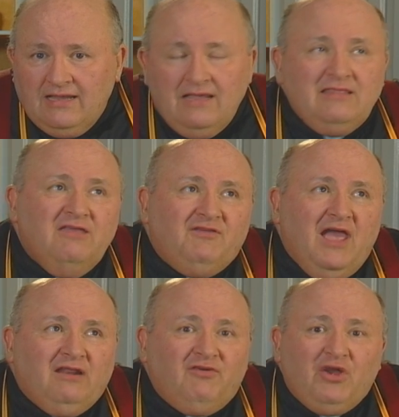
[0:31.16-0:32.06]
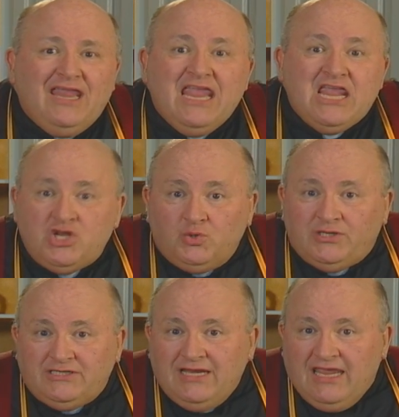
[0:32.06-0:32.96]
They've got a very
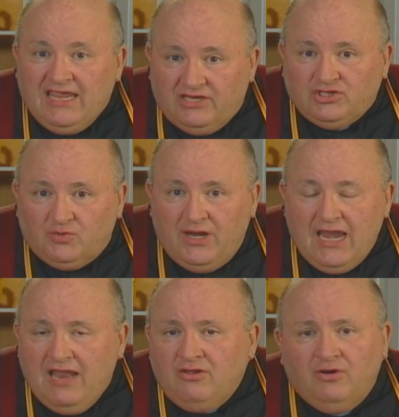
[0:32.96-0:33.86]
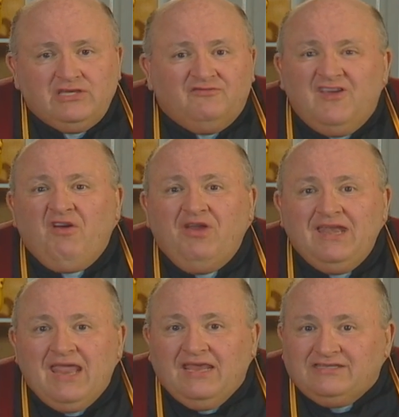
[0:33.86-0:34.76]
interesting history, and they're as
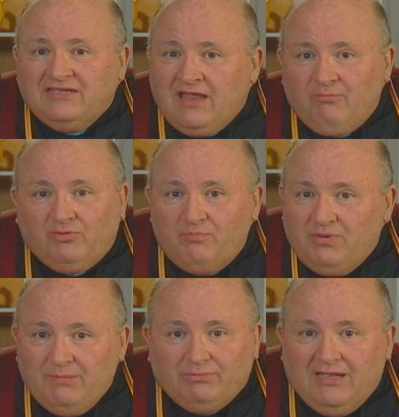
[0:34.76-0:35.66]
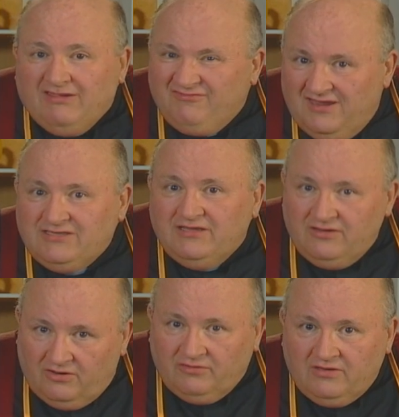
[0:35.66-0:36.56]
varied as the number of people on the face of the
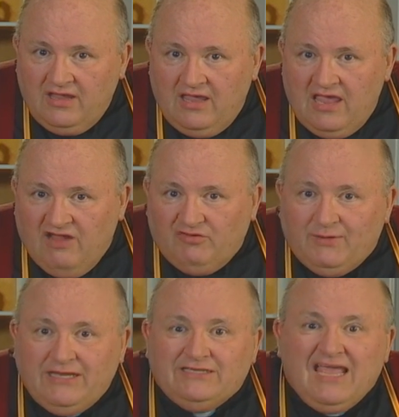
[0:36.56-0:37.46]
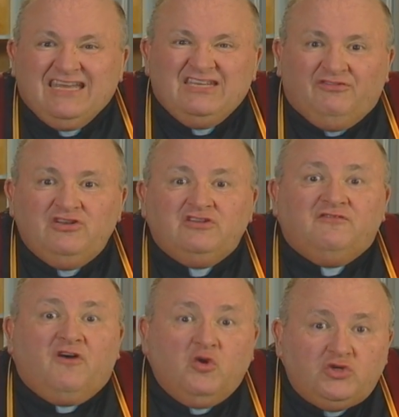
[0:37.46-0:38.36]
earth. Everybody's got different
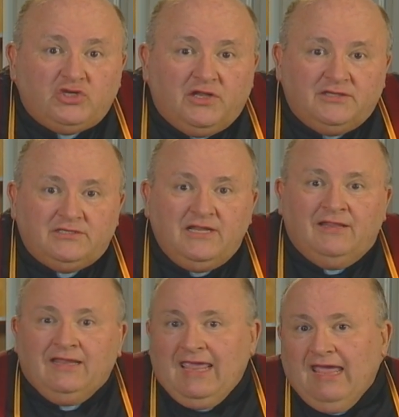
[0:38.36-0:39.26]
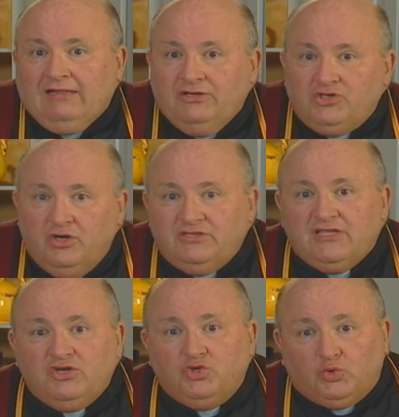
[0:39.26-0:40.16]
devotions in the Catholic Church
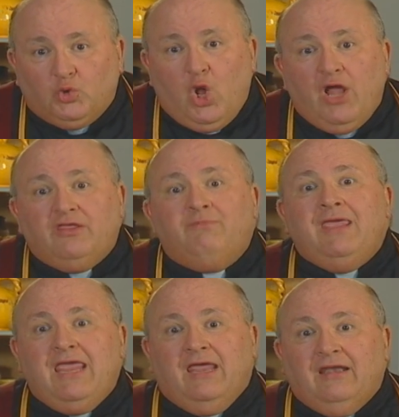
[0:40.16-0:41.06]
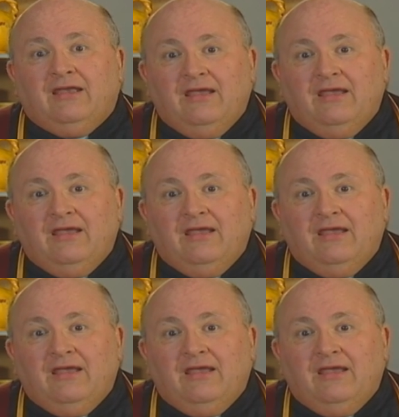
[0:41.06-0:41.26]
that draw them in